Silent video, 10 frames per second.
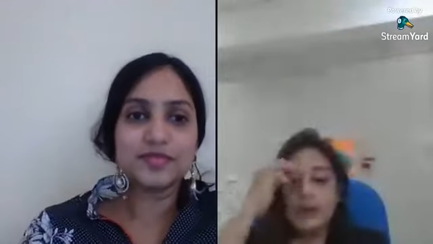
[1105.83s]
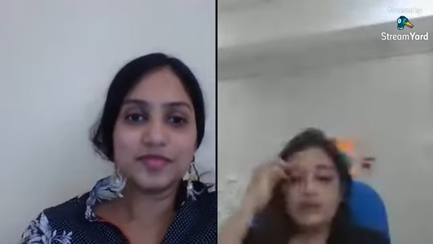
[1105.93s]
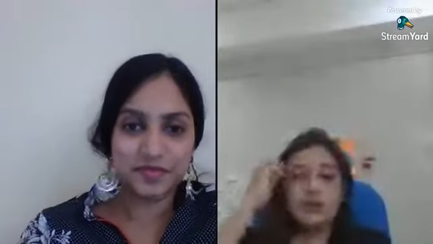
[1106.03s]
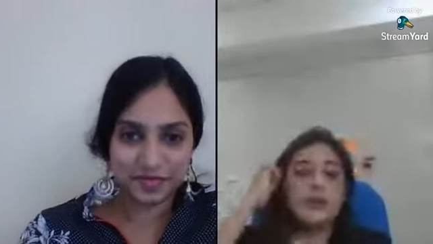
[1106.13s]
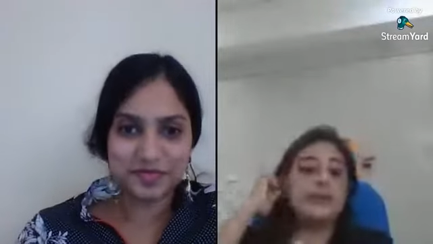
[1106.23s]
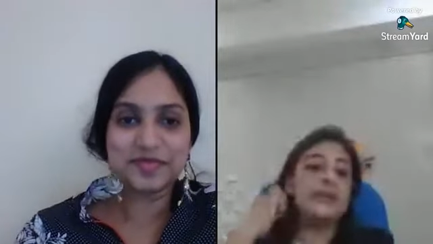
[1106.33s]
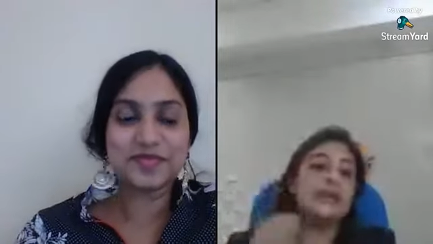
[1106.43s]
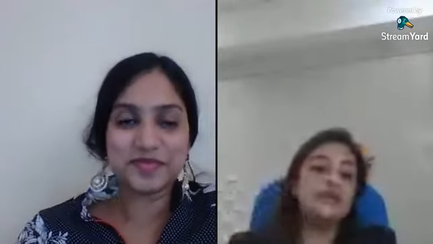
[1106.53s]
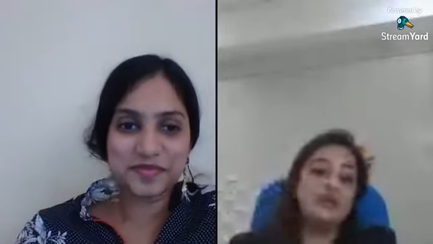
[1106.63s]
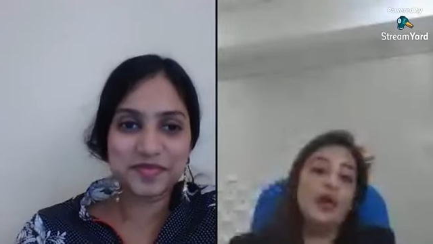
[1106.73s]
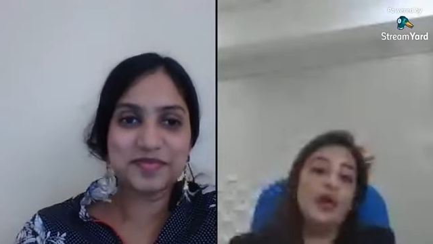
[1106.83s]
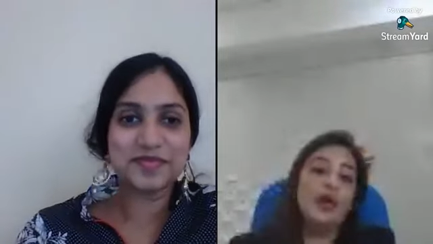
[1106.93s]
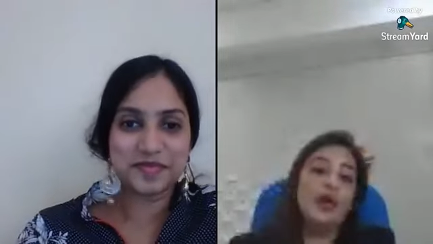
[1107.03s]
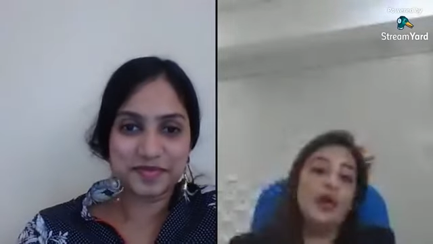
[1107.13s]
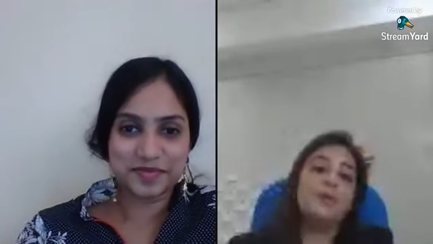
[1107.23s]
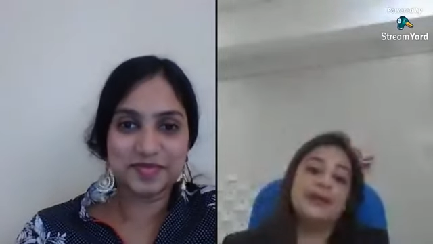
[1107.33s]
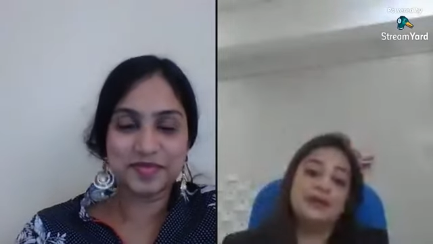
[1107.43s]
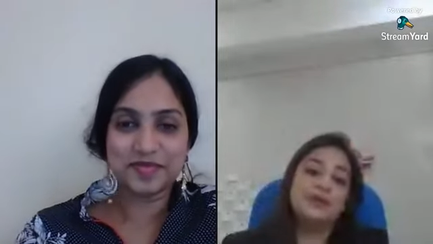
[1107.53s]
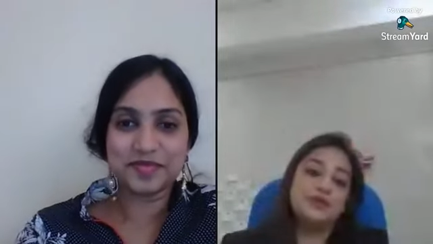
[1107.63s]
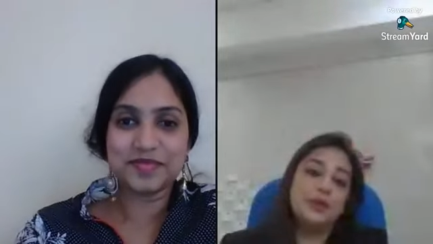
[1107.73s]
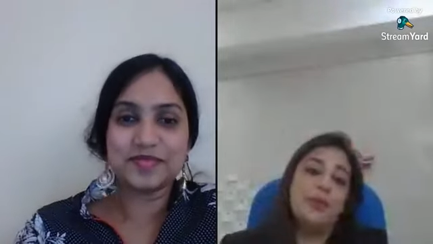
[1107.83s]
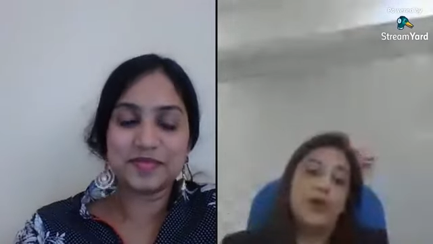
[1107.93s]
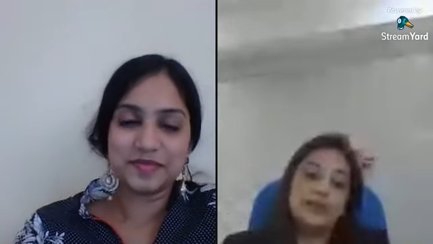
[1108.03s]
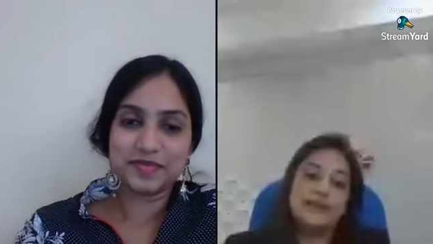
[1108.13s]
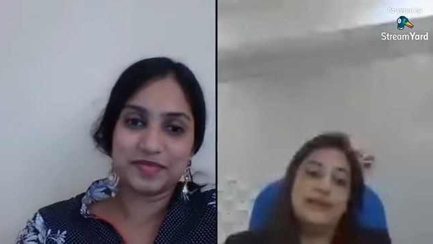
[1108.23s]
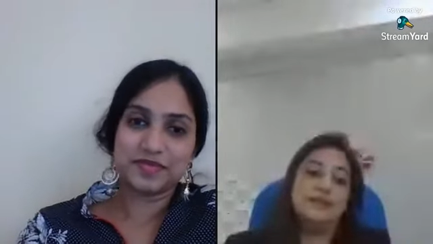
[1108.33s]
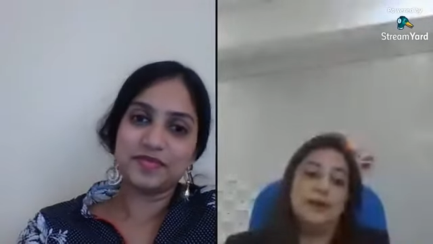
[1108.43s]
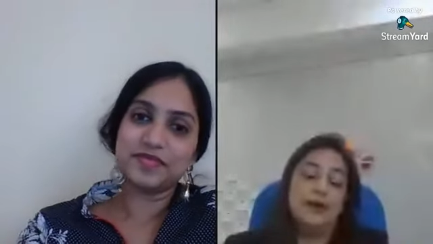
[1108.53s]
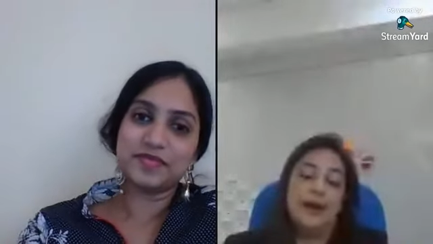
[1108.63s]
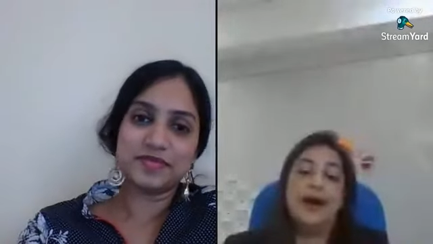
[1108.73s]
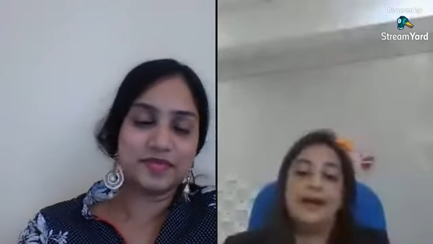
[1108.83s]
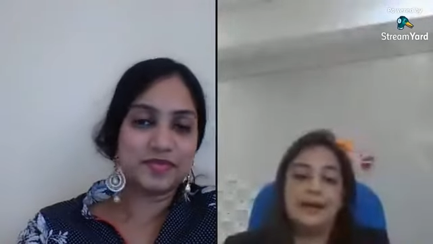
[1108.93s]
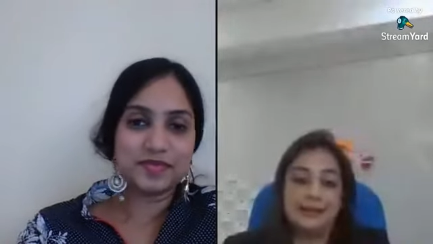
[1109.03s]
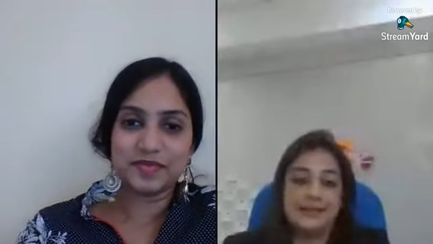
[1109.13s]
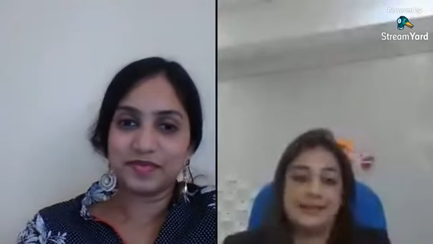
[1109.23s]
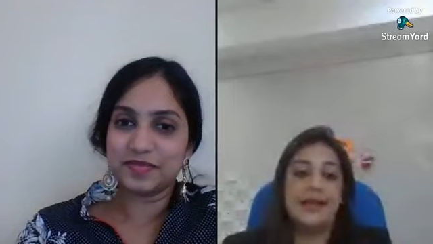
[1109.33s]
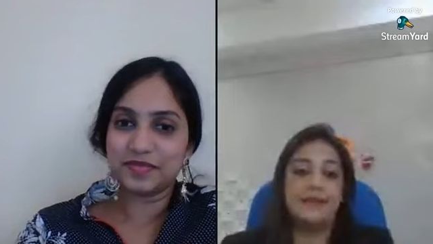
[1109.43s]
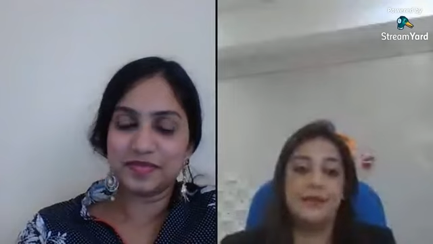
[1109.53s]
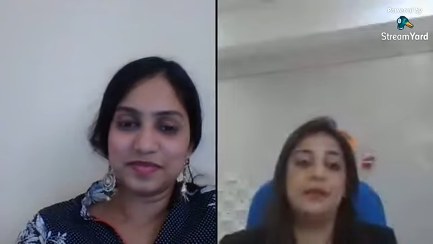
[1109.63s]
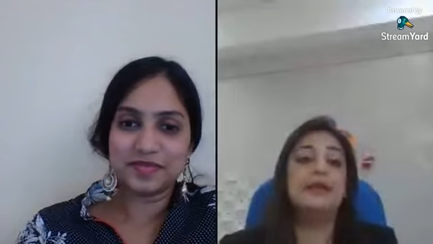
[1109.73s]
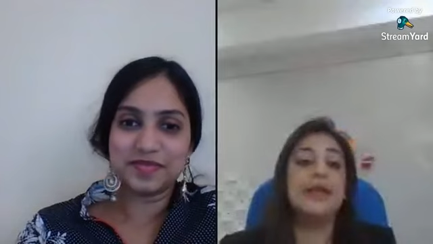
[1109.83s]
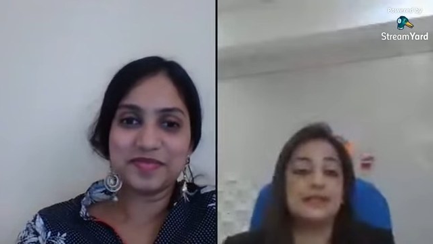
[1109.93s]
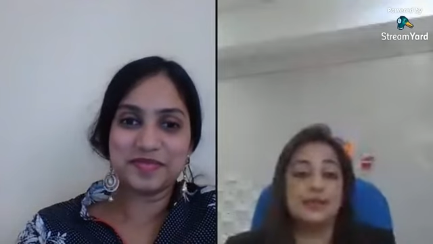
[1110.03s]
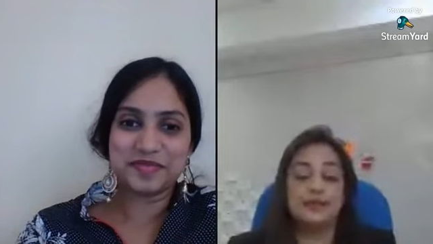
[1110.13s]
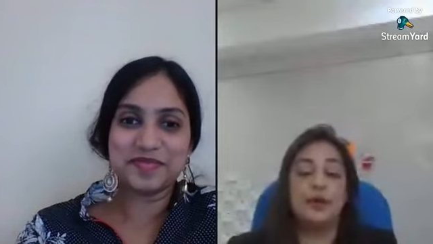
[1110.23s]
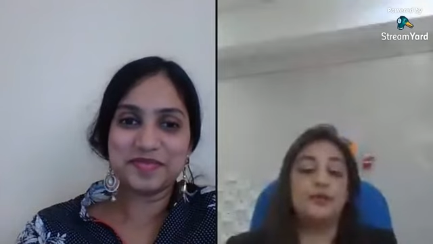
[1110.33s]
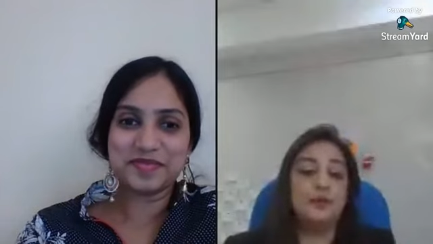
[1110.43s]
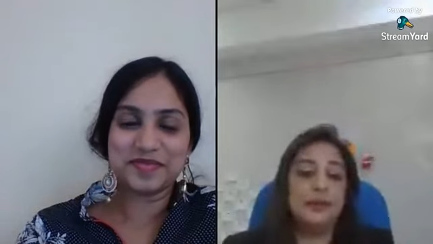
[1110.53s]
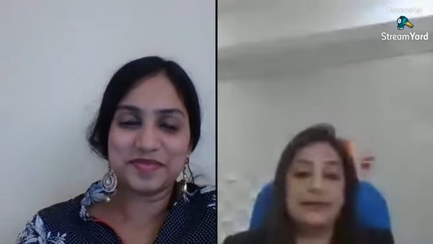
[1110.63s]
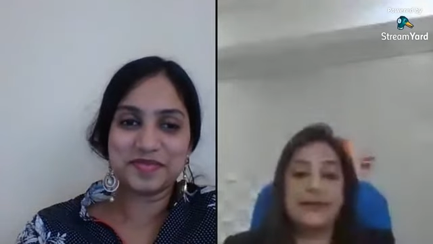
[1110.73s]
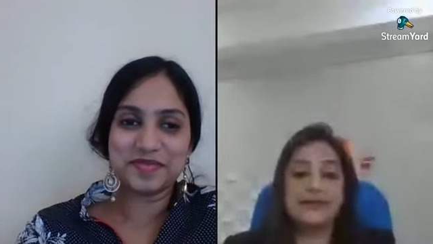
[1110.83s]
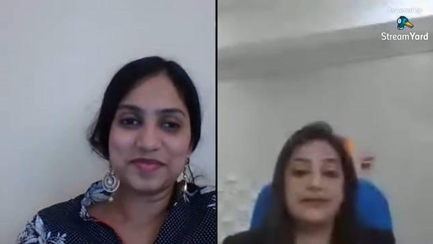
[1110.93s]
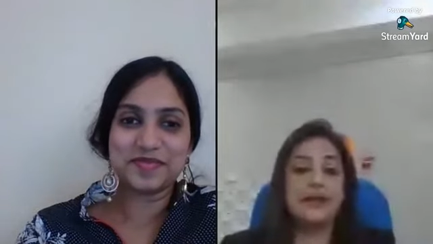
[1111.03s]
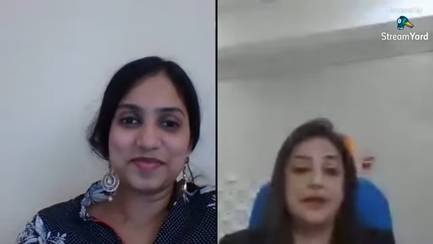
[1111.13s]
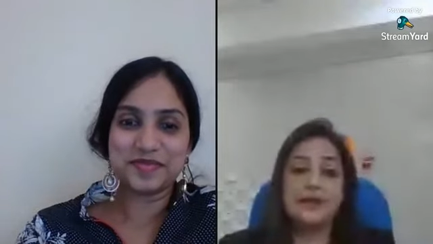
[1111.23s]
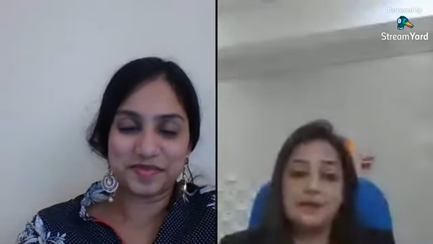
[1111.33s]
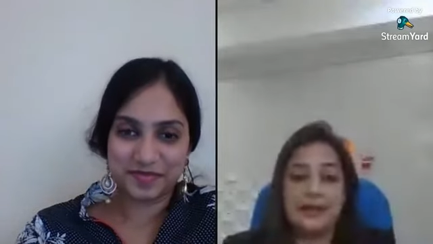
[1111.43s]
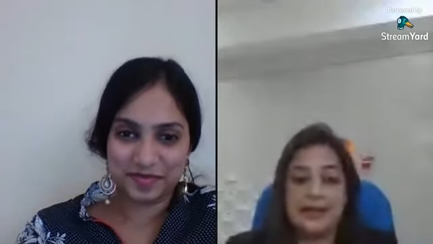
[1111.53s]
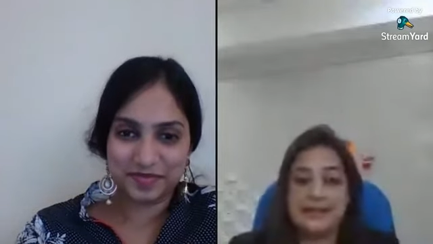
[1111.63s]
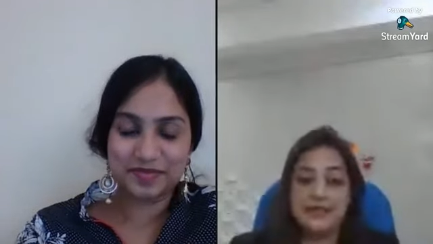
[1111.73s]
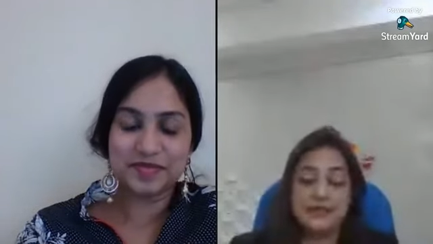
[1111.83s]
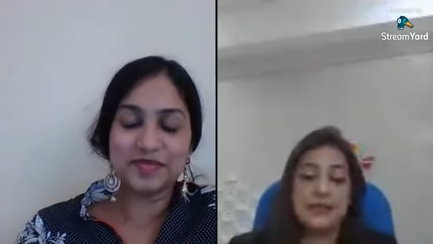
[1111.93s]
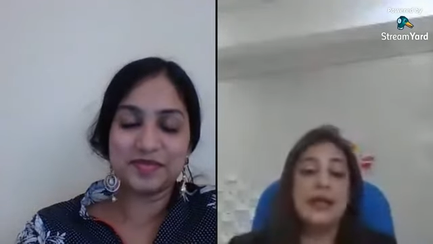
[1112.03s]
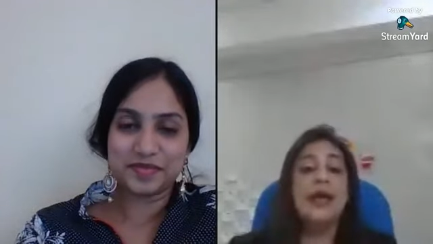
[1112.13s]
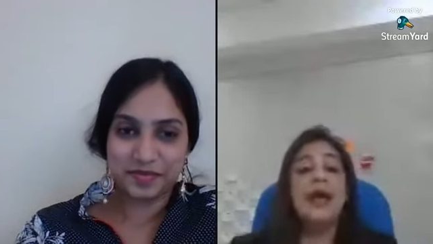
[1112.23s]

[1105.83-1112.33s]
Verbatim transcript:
Speaker 1: So we tend to normally take an individual policy for ourselves, you know, in case of, God forbid, in case of any hospitalization.